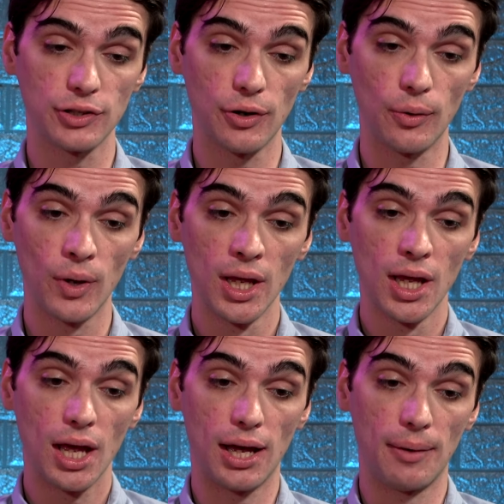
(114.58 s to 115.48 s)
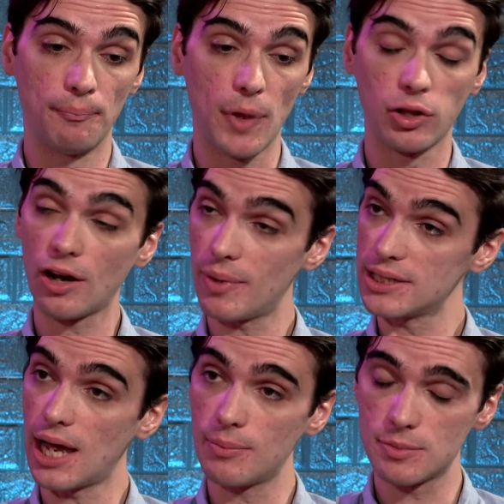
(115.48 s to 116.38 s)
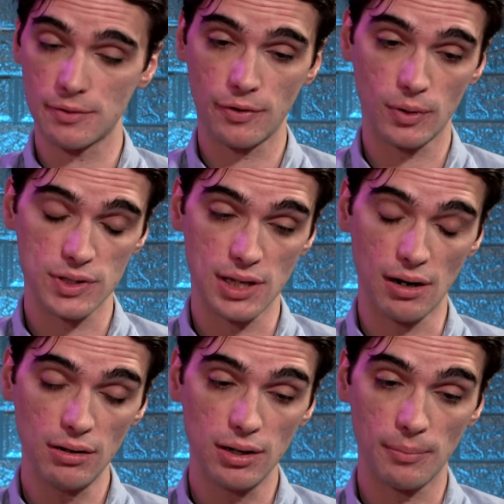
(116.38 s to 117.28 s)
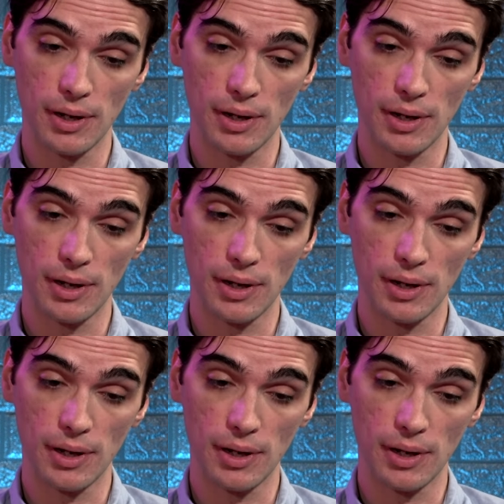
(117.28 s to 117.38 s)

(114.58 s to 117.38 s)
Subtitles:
So a lot of my time has been focused there.